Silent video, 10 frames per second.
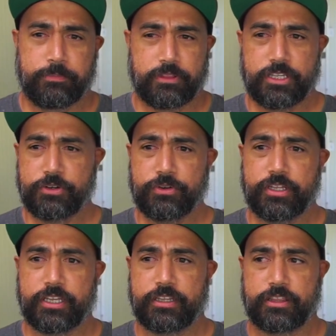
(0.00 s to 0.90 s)

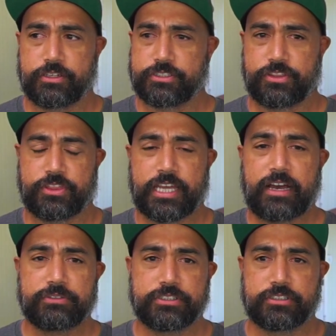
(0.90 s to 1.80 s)
Literally, there's
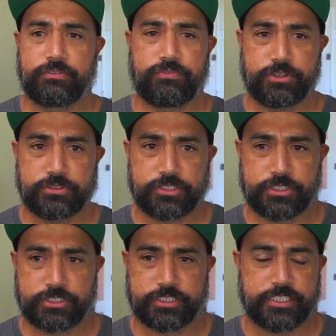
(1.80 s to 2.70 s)
thousands of
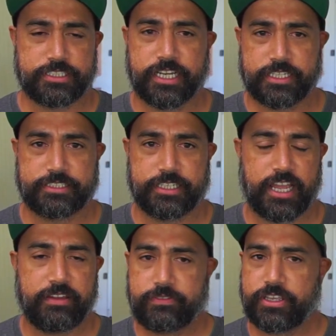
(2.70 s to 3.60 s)
filters and tests that
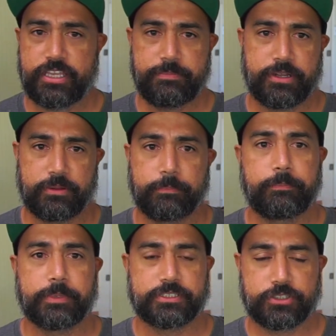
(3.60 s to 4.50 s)
every email
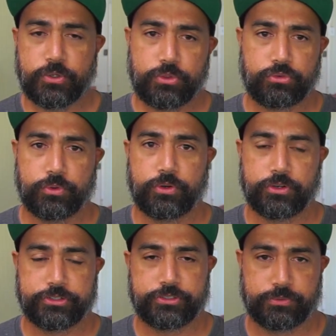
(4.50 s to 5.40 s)
must go through in
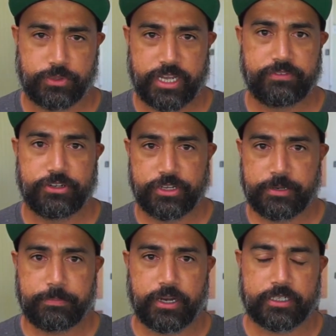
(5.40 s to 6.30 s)
order to arrive in your
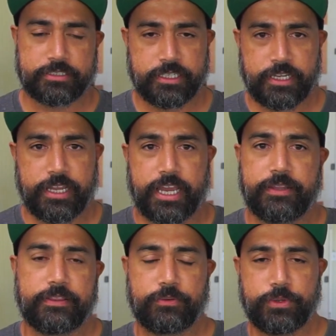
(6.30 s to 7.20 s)
inbox.
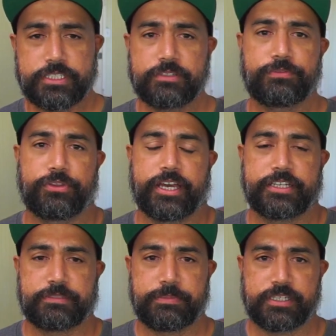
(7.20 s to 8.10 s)
And the reason for that
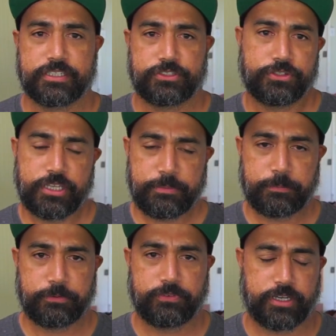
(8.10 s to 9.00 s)
is because your email
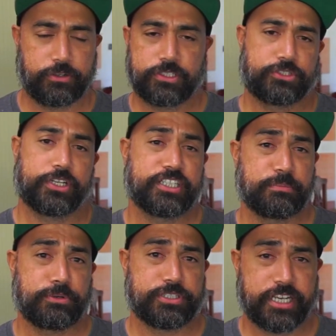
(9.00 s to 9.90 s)
provider is trying to
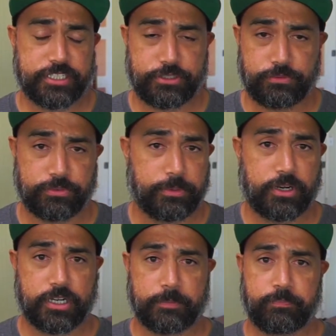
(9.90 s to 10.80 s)
protect you from
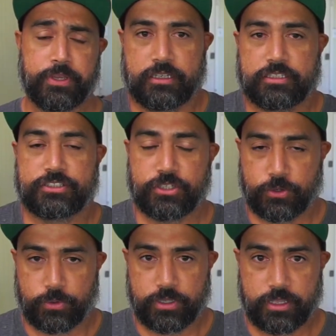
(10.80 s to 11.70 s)
harm.
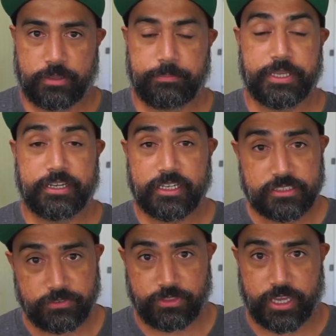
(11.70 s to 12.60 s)
So, because
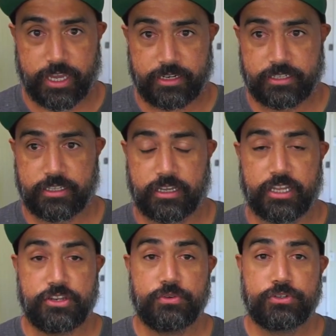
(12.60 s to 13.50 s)
of that, a
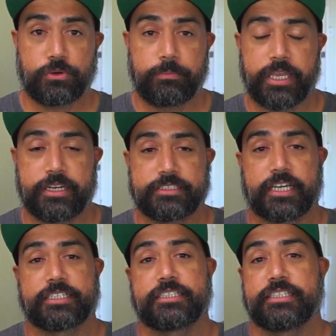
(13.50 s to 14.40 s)
new domain is
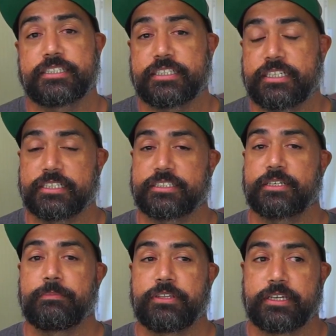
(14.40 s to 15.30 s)
actually seen as
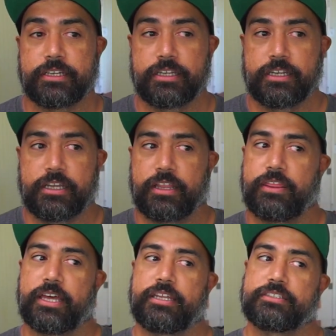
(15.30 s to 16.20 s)
something
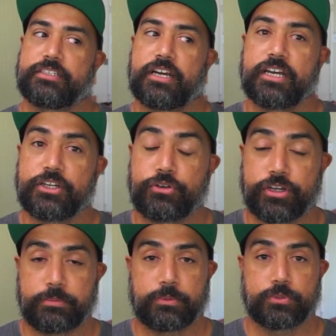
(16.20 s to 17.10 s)
that is an
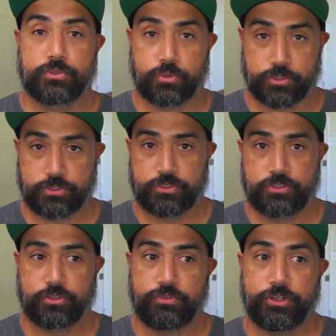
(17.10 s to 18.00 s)
uncredible source.
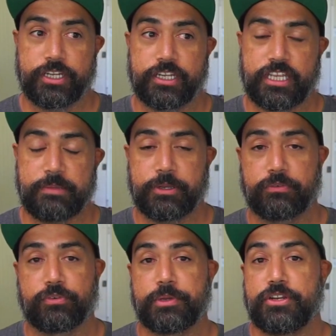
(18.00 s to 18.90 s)
So if you're getting an email
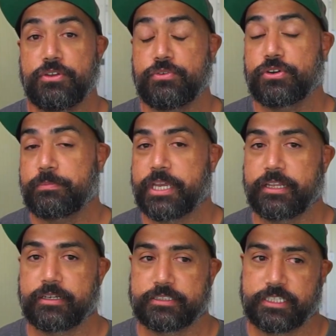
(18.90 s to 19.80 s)
from a new
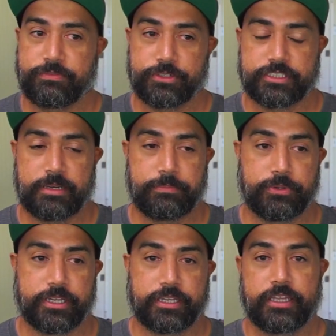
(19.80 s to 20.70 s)
domain, say for example
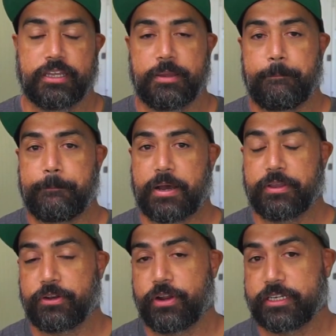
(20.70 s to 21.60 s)
like
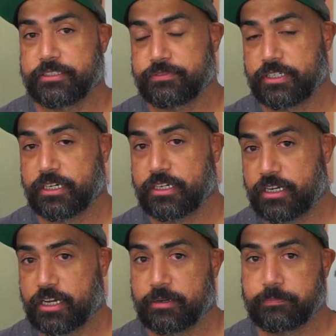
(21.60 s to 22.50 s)

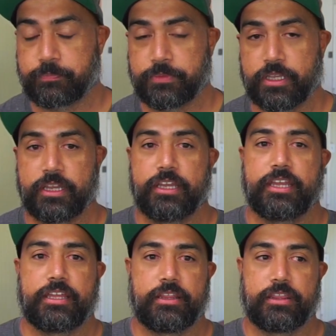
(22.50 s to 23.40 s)
mauiinteractive.com,
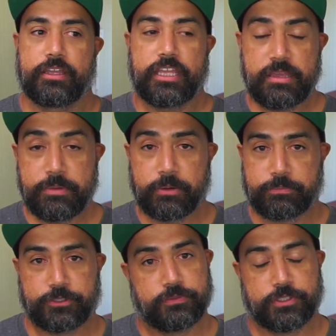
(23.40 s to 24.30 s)
the email
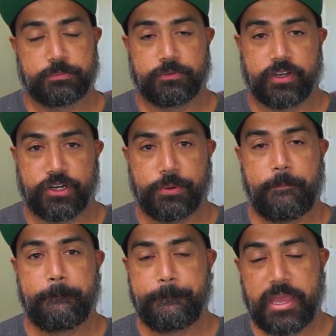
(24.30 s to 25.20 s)
service provider
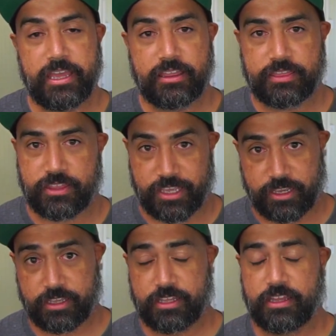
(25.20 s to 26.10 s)
may
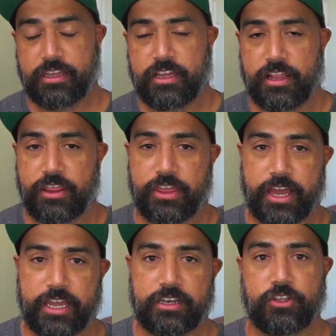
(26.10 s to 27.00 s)
think
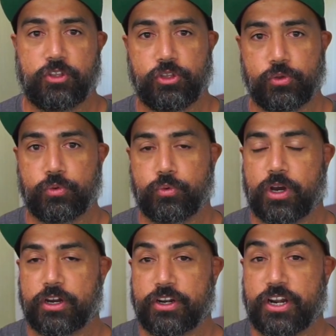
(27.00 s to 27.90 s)
that you
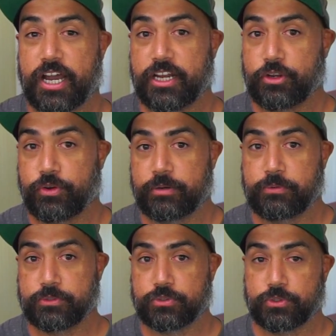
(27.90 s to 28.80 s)
are not a
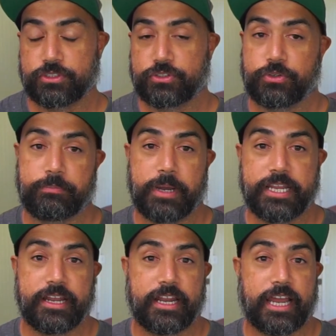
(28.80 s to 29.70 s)
credible source, so it
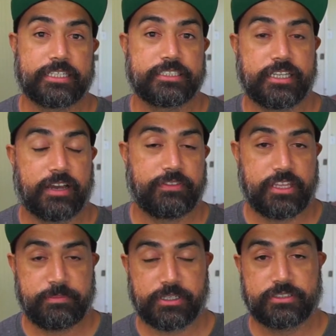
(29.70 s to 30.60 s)
might not actually have the
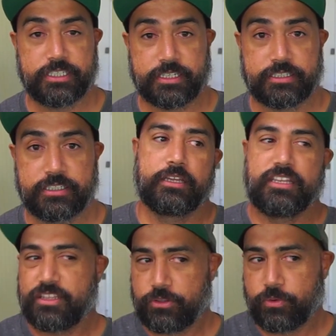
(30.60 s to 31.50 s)
email sent.
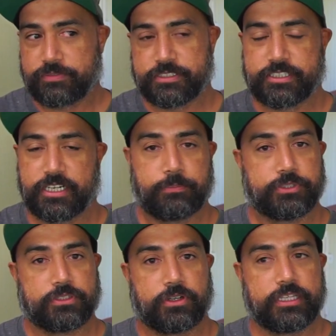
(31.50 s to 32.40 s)
You have to set up
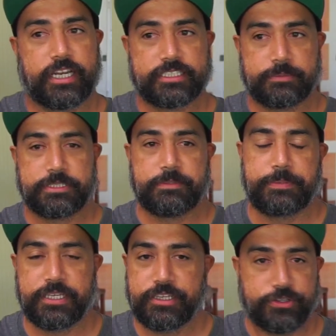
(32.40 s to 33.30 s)
what's called an
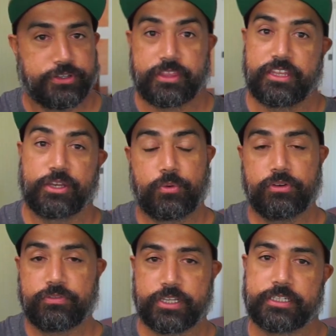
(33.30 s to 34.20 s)
SMTP or the
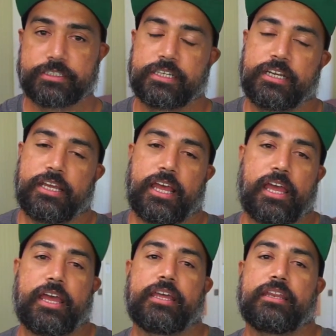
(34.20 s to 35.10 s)
equivalent,
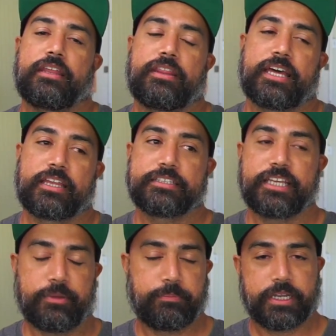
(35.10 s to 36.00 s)
and that can
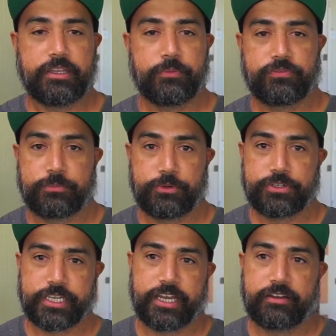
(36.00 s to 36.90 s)
take money from your
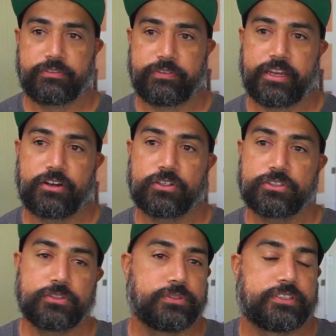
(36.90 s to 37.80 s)
dev, and it
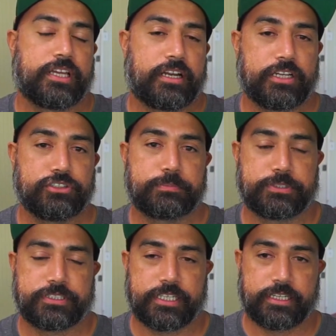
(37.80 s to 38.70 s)
also is not
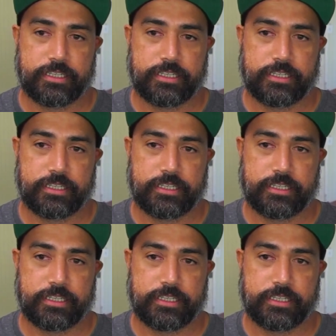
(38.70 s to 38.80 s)
100%.